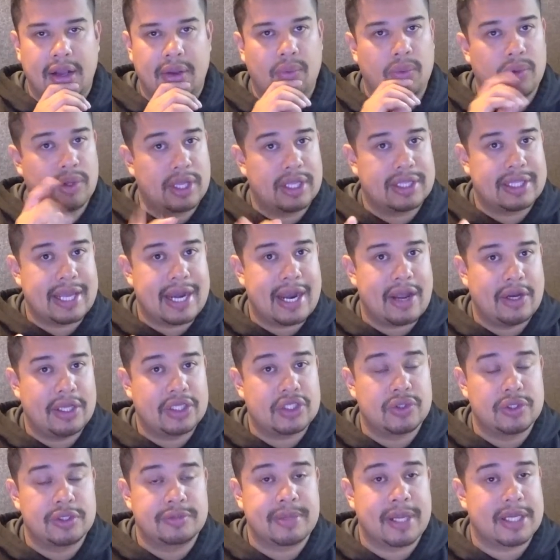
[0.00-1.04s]
We'll get that out as
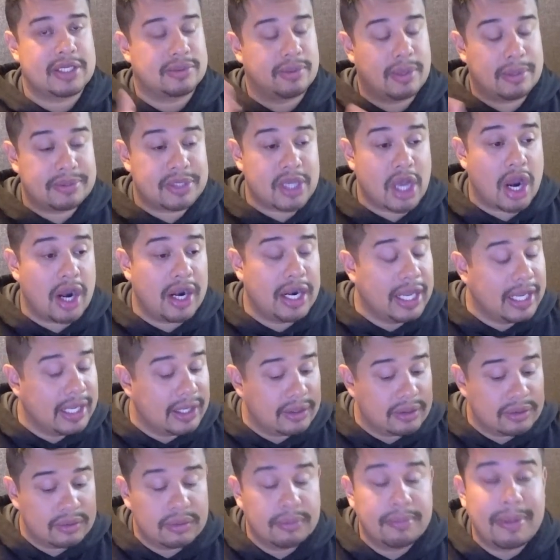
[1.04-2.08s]
soon as possible. I'm sorry,
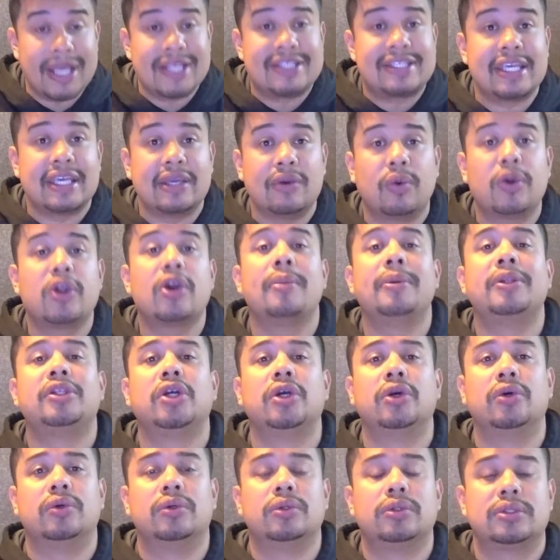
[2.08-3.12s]
we're busy. What are you gonna
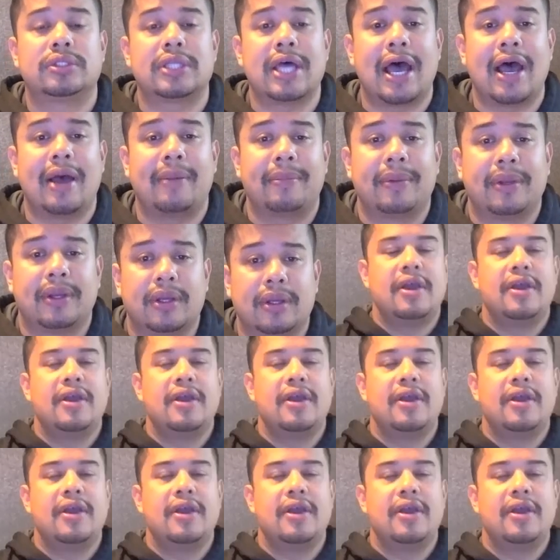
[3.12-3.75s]
do? Stop.